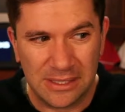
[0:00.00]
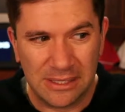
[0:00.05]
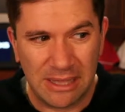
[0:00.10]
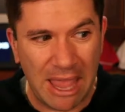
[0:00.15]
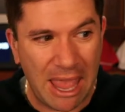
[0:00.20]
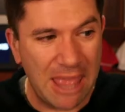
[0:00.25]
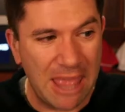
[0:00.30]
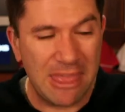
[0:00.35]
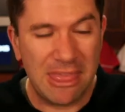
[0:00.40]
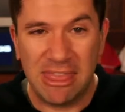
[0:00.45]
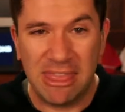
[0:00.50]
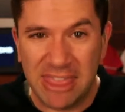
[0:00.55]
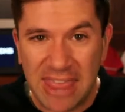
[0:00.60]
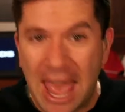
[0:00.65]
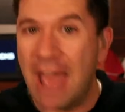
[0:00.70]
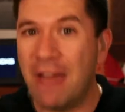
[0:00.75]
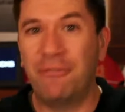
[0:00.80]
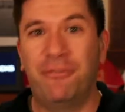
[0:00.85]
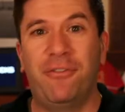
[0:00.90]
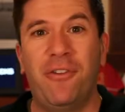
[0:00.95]
And
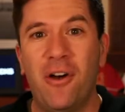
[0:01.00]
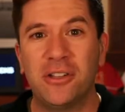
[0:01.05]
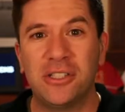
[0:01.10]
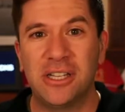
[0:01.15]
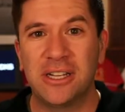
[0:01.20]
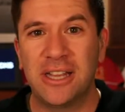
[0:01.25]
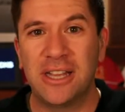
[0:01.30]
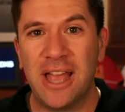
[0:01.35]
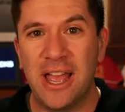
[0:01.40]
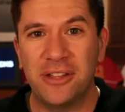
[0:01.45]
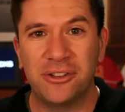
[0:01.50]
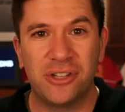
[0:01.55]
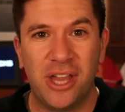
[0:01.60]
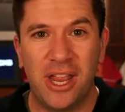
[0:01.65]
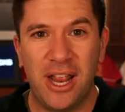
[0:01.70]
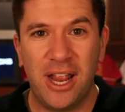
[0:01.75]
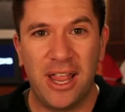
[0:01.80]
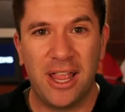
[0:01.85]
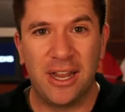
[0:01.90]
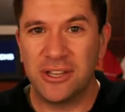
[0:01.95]
that falls on Kyle
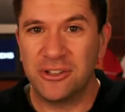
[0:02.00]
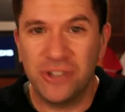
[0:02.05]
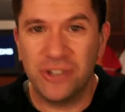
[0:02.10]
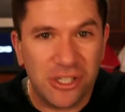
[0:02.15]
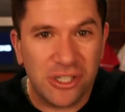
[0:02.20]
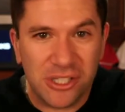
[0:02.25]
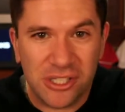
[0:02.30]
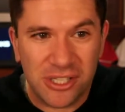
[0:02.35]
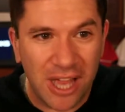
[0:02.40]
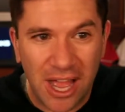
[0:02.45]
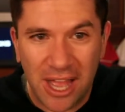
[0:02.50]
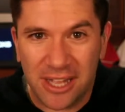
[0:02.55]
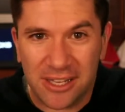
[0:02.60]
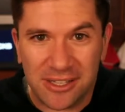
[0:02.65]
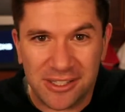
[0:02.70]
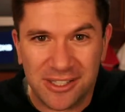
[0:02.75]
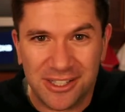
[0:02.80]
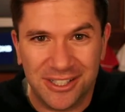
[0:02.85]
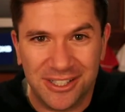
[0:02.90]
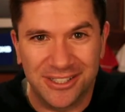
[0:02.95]
Shanahan. It just
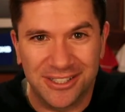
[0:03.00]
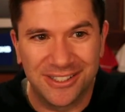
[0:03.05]
does.